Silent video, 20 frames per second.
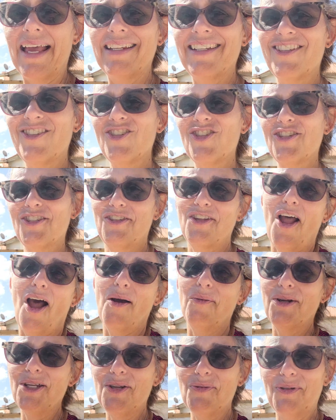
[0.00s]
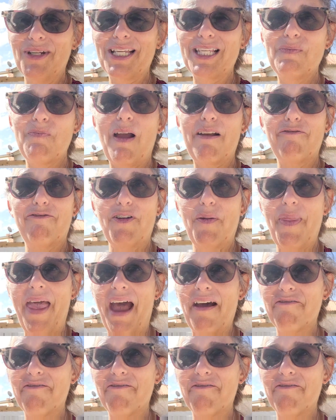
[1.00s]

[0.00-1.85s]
It's just not what you would expect from that